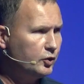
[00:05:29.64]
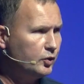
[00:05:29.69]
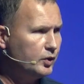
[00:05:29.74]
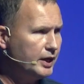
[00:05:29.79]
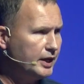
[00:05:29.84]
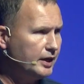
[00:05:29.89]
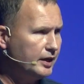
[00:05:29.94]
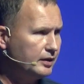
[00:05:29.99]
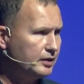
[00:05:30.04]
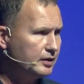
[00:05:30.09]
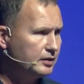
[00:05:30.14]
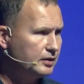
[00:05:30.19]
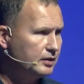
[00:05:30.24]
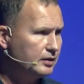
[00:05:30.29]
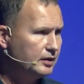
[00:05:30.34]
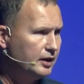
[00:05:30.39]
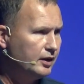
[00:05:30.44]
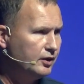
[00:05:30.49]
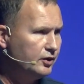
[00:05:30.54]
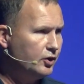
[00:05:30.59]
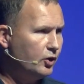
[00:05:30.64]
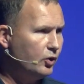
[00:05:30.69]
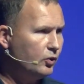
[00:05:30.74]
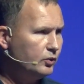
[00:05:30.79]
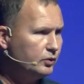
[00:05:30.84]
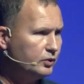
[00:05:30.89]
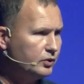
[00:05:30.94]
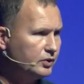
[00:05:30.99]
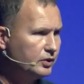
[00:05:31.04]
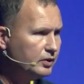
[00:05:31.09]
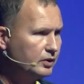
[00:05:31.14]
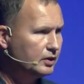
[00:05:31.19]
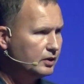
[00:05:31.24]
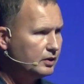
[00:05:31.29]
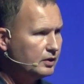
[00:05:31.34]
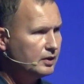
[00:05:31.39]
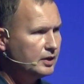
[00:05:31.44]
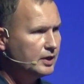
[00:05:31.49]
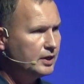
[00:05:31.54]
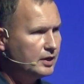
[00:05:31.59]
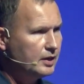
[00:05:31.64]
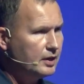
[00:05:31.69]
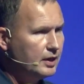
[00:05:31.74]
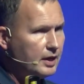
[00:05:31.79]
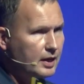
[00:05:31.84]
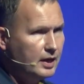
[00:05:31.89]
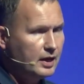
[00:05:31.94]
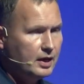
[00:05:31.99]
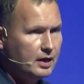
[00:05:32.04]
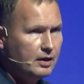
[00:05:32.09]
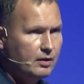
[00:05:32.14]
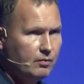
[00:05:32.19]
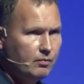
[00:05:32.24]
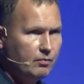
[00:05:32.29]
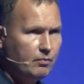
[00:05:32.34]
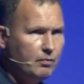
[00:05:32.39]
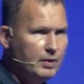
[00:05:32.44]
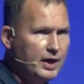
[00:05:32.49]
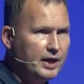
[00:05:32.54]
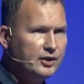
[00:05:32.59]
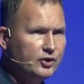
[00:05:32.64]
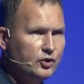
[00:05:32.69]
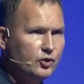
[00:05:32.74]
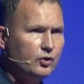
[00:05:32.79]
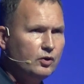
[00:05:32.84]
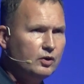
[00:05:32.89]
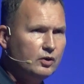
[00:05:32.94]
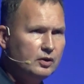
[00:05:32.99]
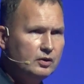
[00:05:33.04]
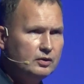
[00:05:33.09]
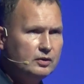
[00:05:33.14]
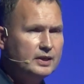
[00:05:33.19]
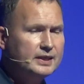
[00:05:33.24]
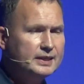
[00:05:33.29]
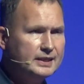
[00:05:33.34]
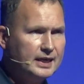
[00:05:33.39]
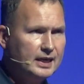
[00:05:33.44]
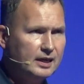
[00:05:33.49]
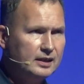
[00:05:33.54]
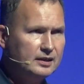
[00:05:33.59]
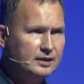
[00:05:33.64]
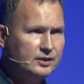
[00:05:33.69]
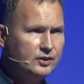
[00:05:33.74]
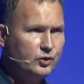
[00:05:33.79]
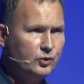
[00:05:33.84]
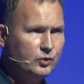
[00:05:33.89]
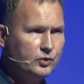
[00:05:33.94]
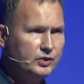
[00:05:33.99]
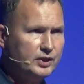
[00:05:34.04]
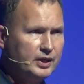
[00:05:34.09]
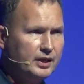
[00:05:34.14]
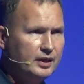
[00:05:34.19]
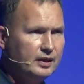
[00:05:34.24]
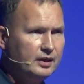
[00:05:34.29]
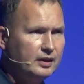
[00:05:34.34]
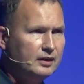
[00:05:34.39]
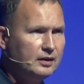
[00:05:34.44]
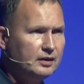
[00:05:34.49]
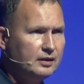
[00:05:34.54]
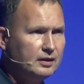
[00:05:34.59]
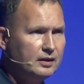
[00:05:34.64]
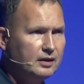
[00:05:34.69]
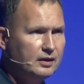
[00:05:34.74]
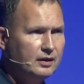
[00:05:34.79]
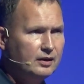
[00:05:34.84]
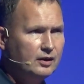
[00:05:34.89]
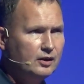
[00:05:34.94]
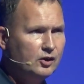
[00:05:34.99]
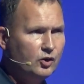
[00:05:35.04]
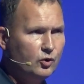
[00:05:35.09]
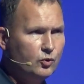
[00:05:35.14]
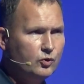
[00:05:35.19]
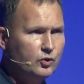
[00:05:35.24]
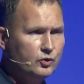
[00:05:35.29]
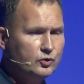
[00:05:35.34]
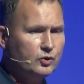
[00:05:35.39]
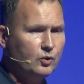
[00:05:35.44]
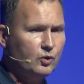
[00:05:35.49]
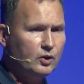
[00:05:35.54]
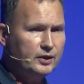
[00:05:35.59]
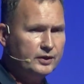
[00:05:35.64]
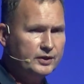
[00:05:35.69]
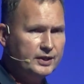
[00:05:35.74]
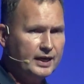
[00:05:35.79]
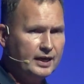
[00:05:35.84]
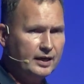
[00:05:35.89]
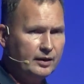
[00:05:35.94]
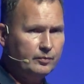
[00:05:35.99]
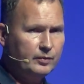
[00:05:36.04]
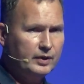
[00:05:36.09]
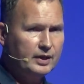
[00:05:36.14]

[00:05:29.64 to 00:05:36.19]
you need it. Don't make your cells using glucose all the time.